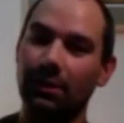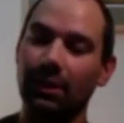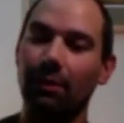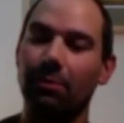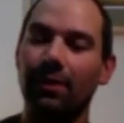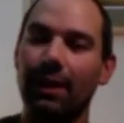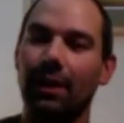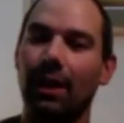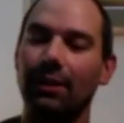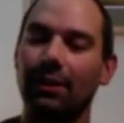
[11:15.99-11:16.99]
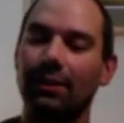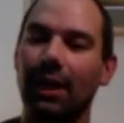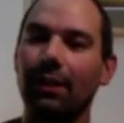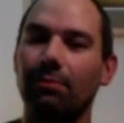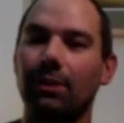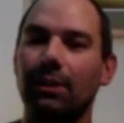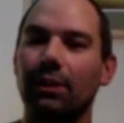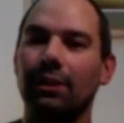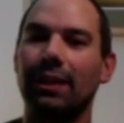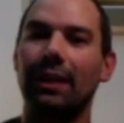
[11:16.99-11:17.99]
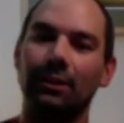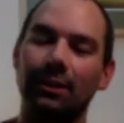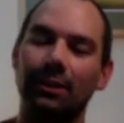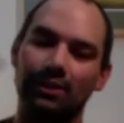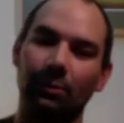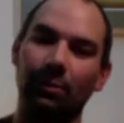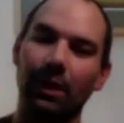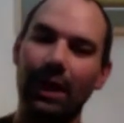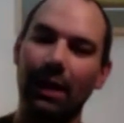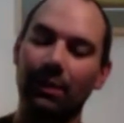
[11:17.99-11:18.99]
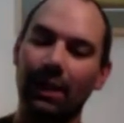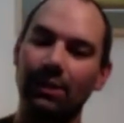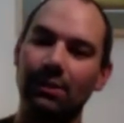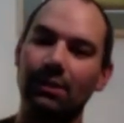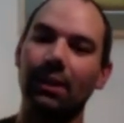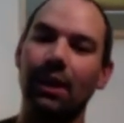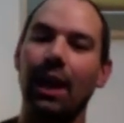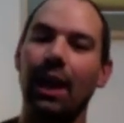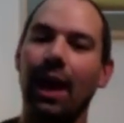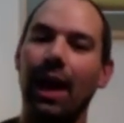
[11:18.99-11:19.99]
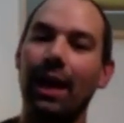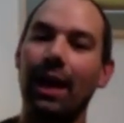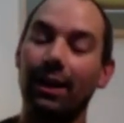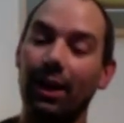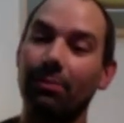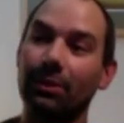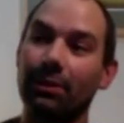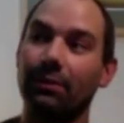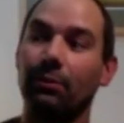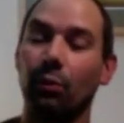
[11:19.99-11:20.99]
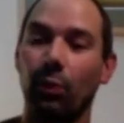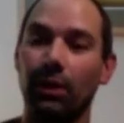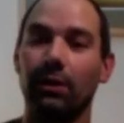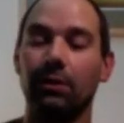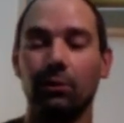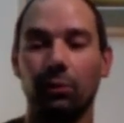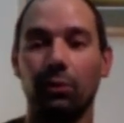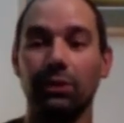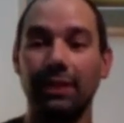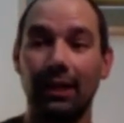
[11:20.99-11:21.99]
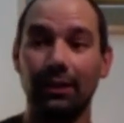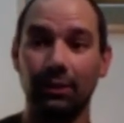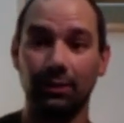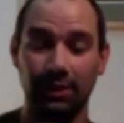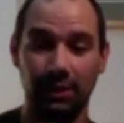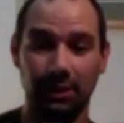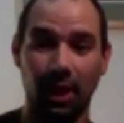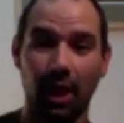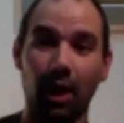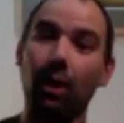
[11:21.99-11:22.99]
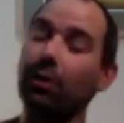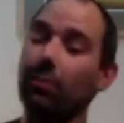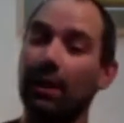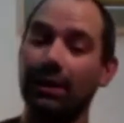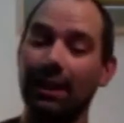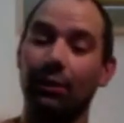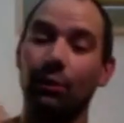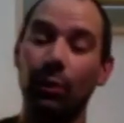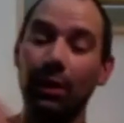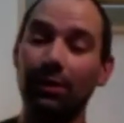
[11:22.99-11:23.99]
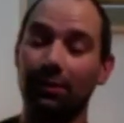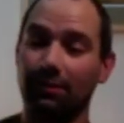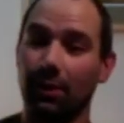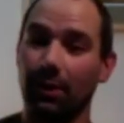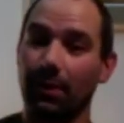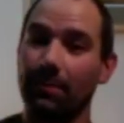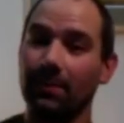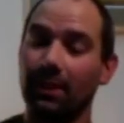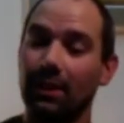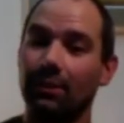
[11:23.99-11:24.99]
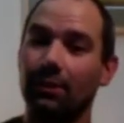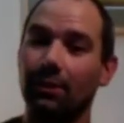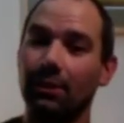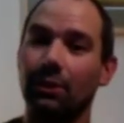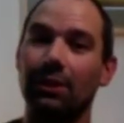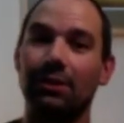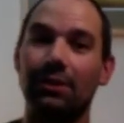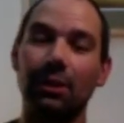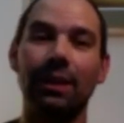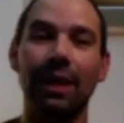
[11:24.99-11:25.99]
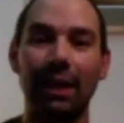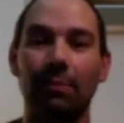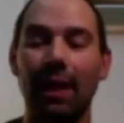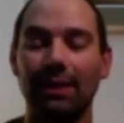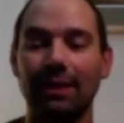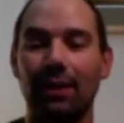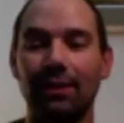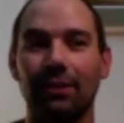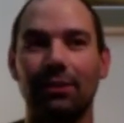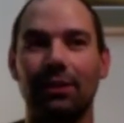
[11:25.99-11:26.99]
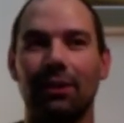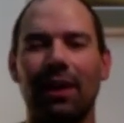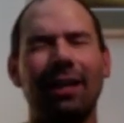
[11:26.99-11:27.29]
They're not provided on the site, but you can download these third-party applications, and a couple of them will download all the metadata with the photo. So you can still get it back down to yourself.